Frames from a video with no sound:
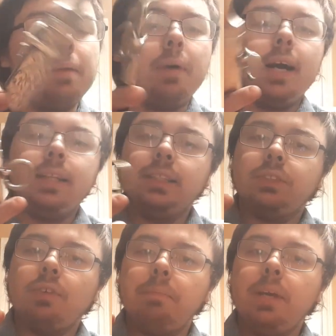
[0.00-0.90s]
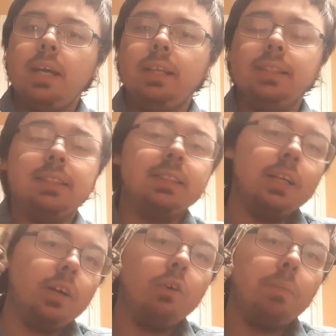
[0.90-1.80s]
to buy this from me. This is going
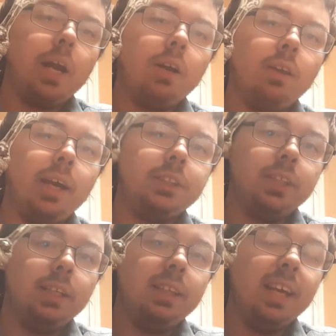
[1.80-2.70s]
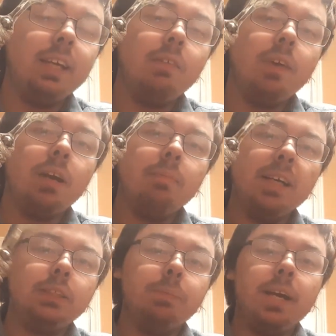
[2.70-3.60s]
to go in my collection. Thank you very
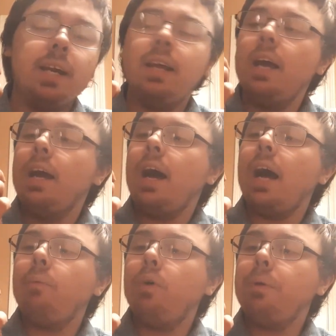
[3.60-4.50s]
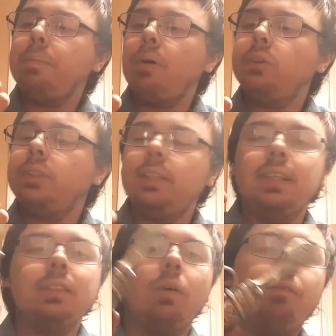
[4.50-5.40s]
much, man. I will be posting
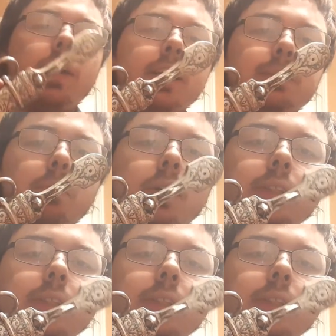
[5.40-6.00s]
this on Facebook to